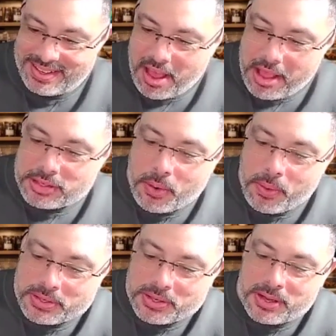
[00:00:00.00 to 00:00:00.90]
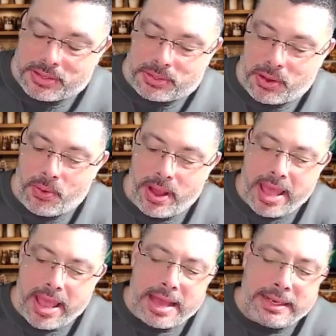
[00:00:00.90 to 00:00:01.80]
That's always good. So,
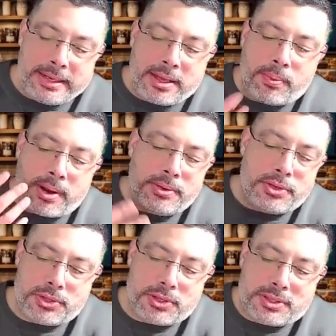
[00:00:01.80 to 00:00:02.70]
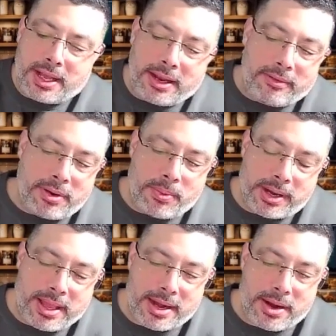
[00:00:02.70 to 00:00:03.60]
AI Linda, why don't you just tell
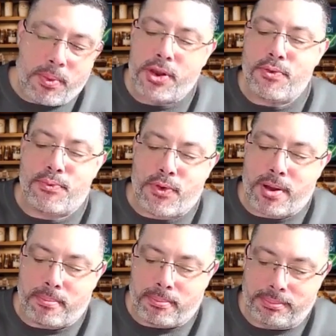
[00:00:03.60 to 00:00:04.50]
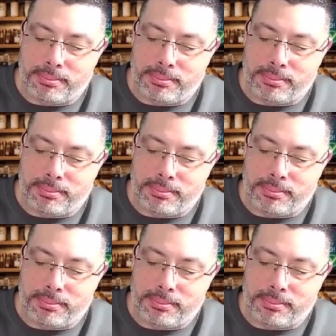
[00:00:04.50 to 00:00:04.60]
everyone kind of where you're from?